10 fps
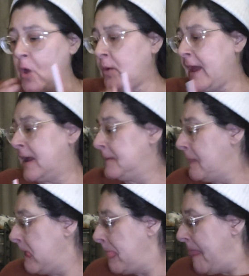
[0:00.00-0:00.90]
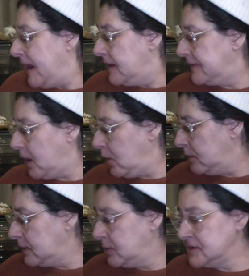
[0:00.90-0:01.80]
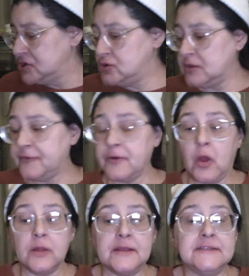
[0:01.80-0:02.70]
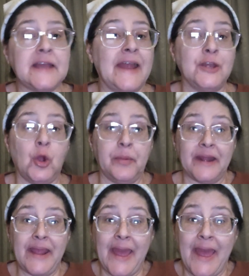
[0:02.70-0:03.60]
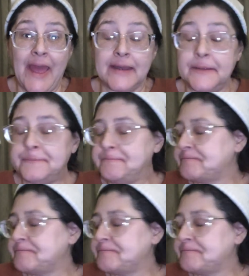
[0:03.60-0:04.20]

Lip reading: Okay, so I went to two different Aldi's and nobody had